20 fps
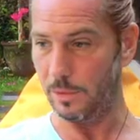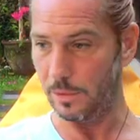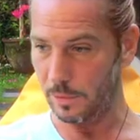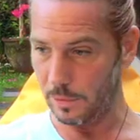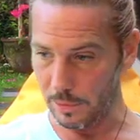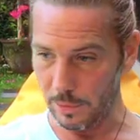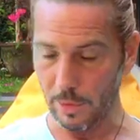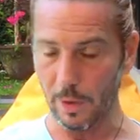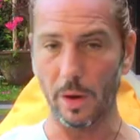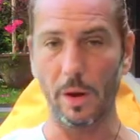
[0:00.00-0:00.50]

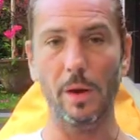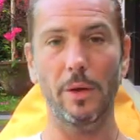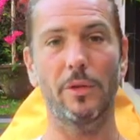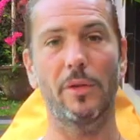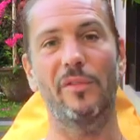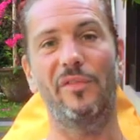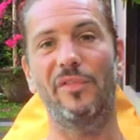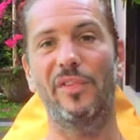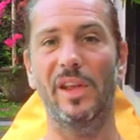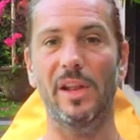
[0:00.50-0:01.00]
you are in
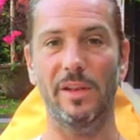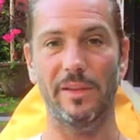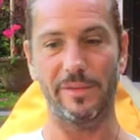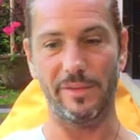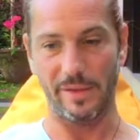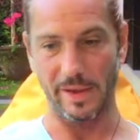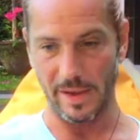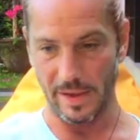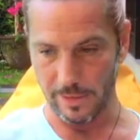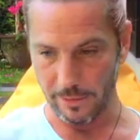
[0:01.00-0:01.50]
the field
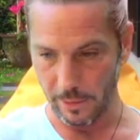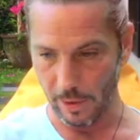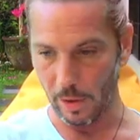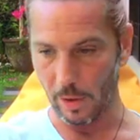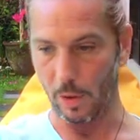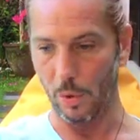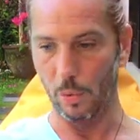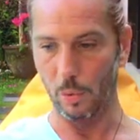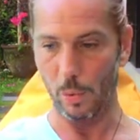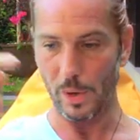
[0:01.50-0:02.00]
and you are
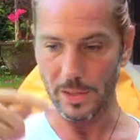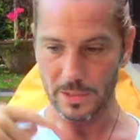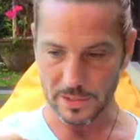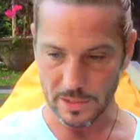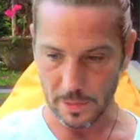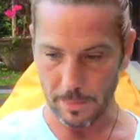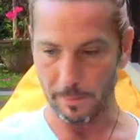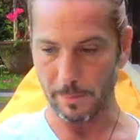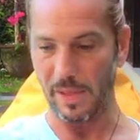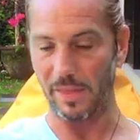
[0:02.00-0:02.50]
always
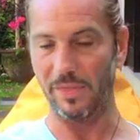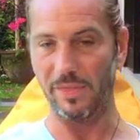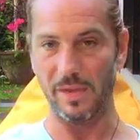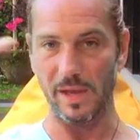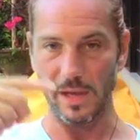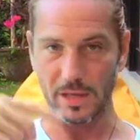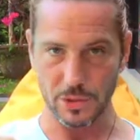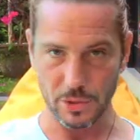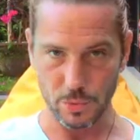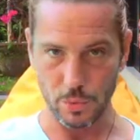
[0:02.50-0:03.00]

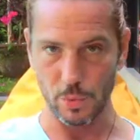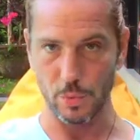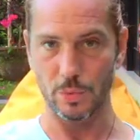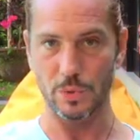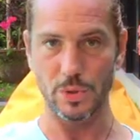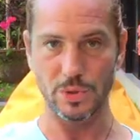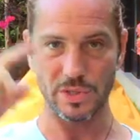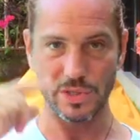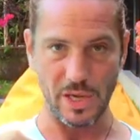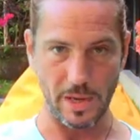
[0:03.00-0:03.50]
passing through
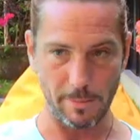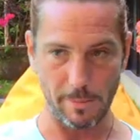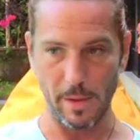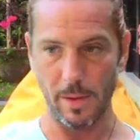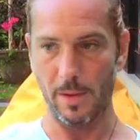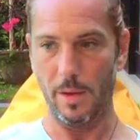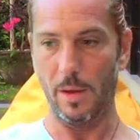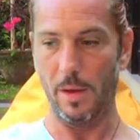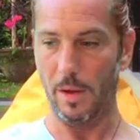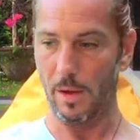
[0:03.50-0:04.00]
the same
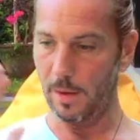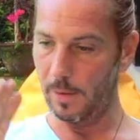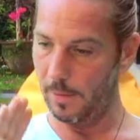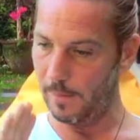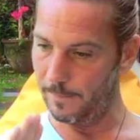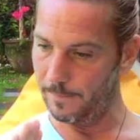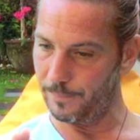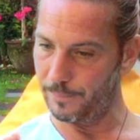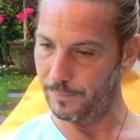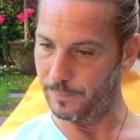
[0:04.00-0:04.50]

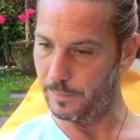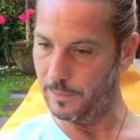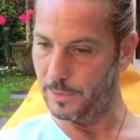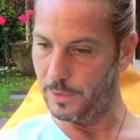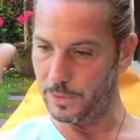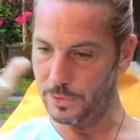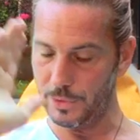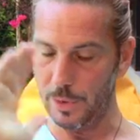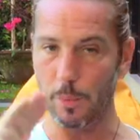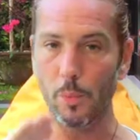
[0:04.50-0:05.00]

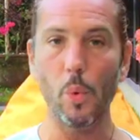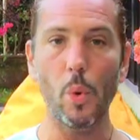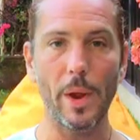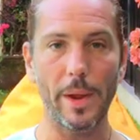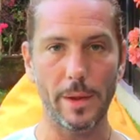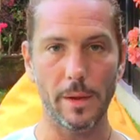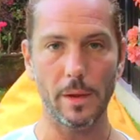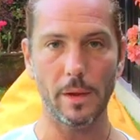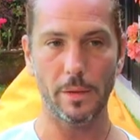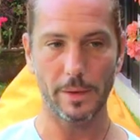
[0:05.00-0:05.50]
way,
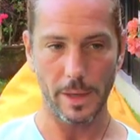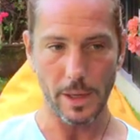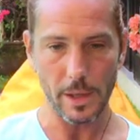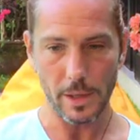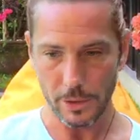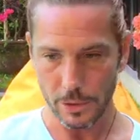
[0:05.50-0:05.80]
okay?